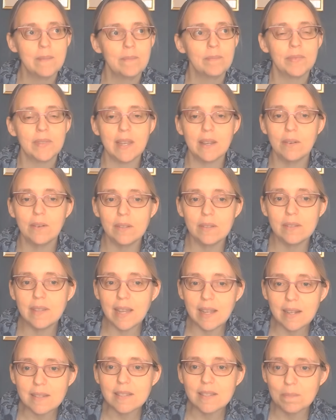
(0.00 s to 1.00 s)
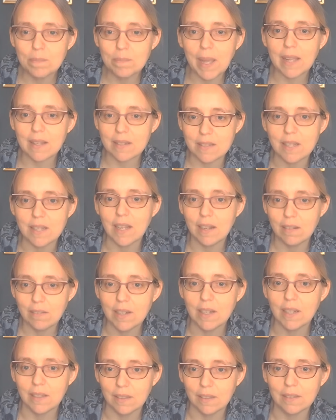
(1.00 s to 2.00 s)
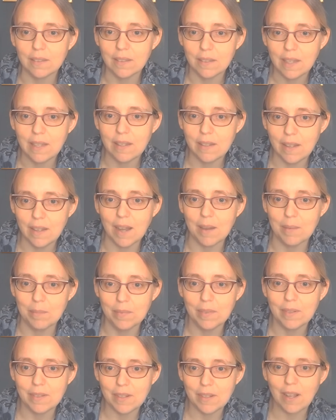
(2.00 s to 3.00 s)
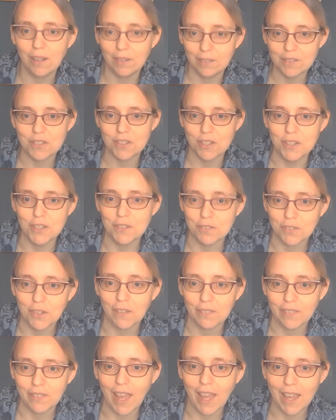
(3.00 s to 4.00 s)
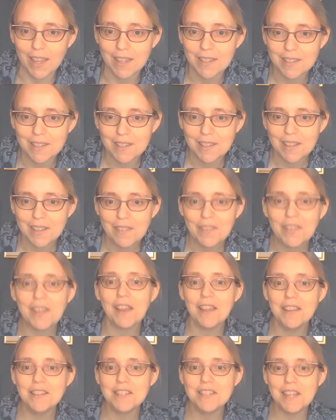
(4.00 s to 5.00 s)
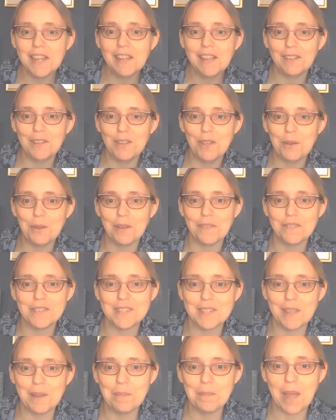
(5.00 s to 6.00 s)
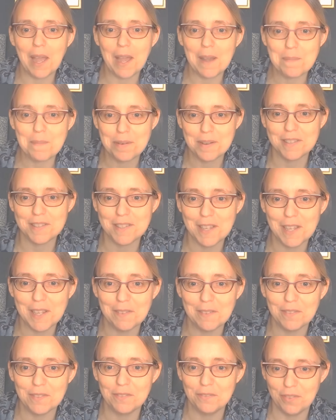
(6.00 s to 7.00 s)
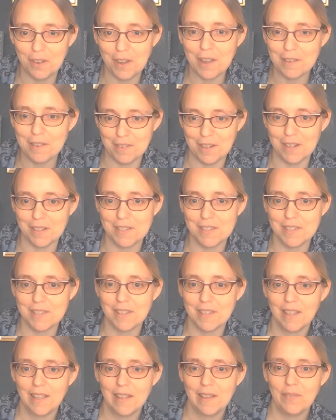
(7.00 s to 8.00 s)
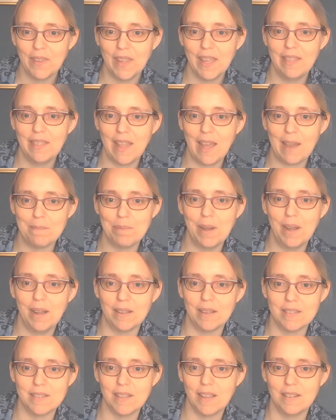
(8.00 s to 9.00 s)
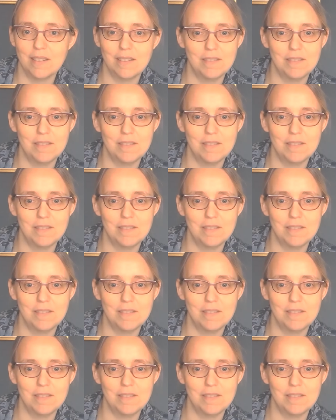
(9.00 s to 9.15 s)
Now, that's a bacterial um, culture you've got there. Yep. The idea that you have somehow preserved virus in that pus, I,